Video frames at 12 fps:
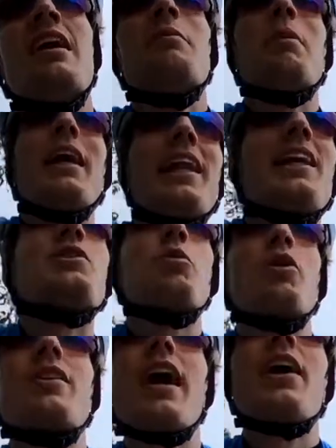my legs
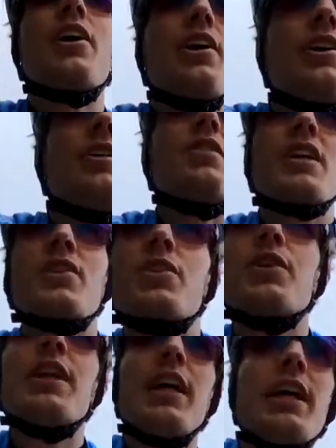were tired of
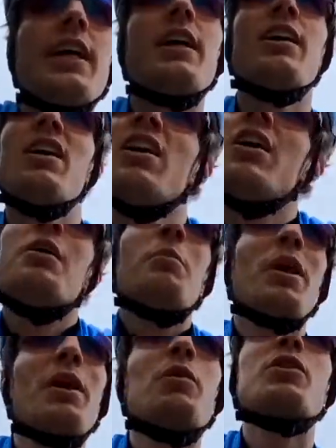yesterday,
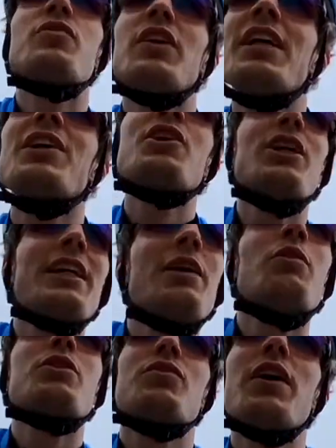but I was feeling good. I
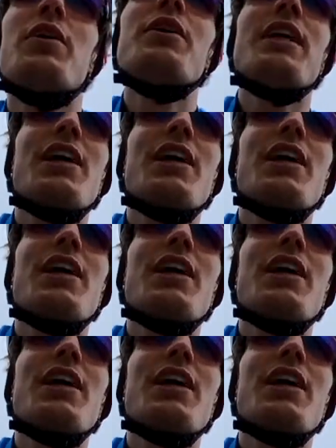was very